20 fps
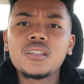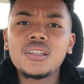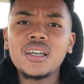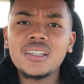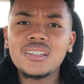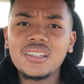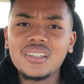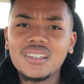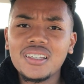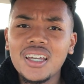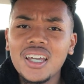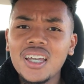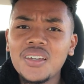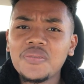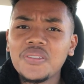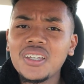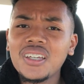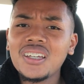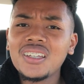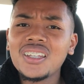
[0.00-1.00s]
that's the
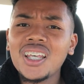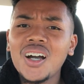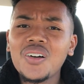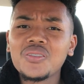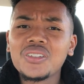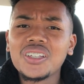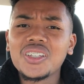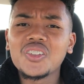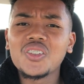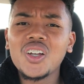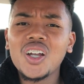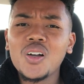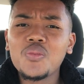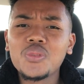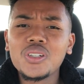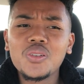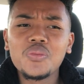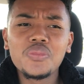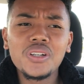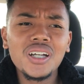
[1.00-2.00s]
same kid that was a scrub
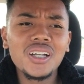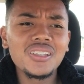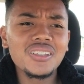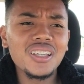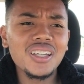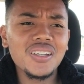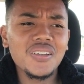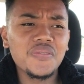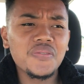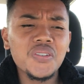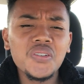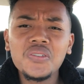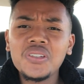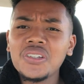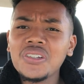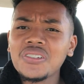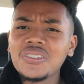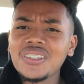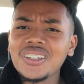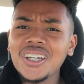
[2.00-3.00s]
on the bench like a few
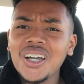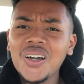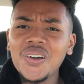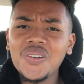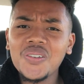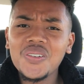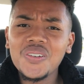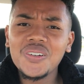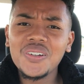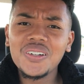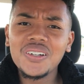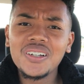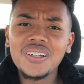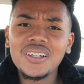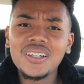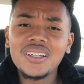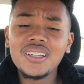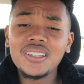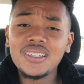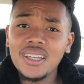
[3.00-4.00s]
years ago?
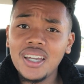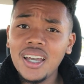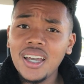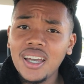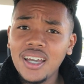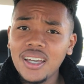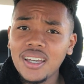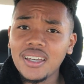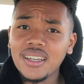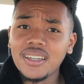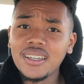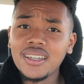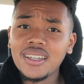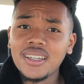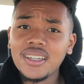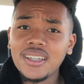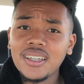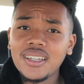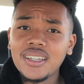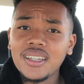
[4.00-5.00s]
Yeah,
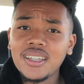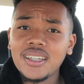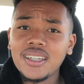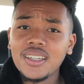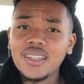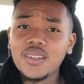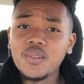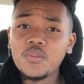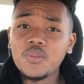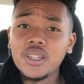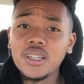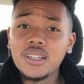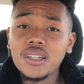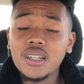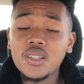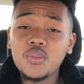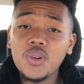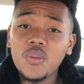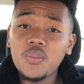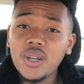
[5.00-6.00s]

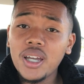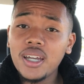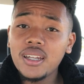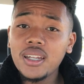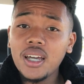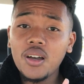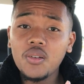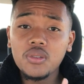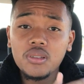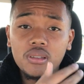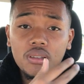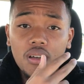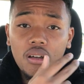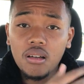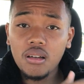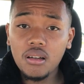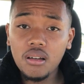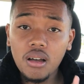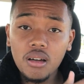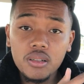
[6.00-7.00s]
because my man that was
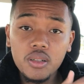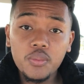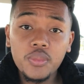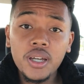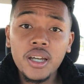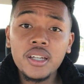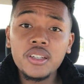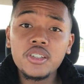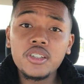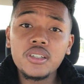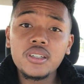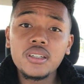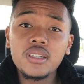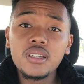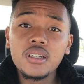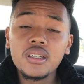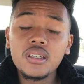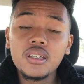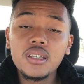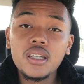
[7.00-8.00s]
on the bench,
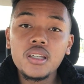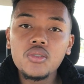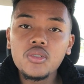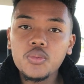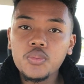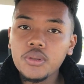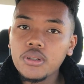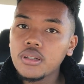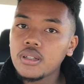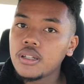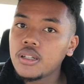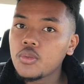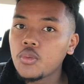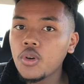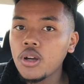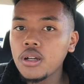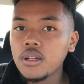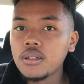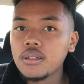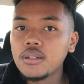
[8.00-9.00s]
he was putting in the
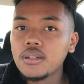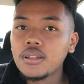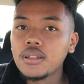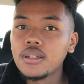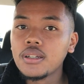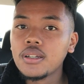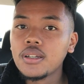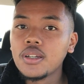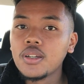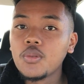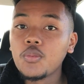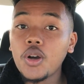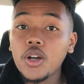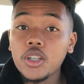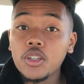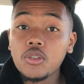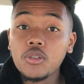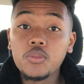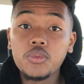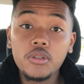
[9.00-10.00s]
work while
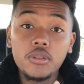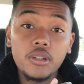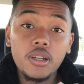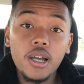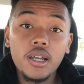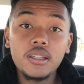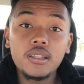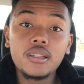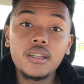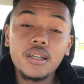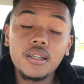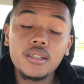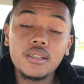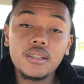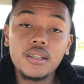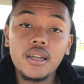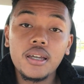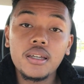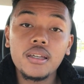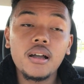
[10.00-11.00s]
you were procrastinating,
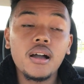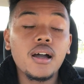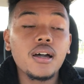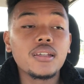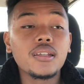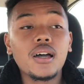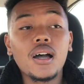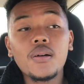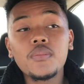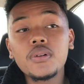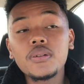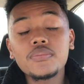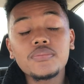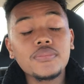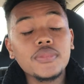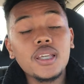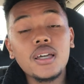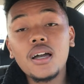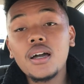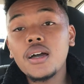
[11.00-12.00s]
saying, oh no,
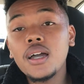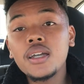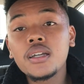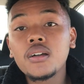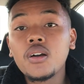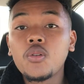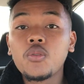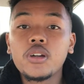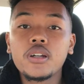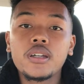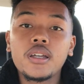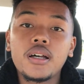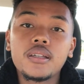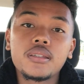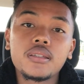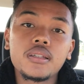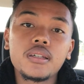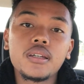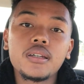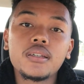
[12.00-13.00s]
I ain't gonna work
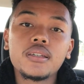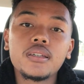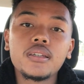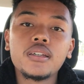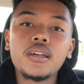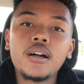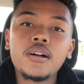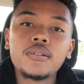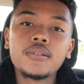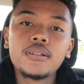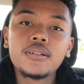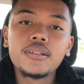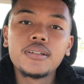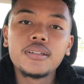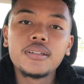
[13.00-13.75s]
out today, you know?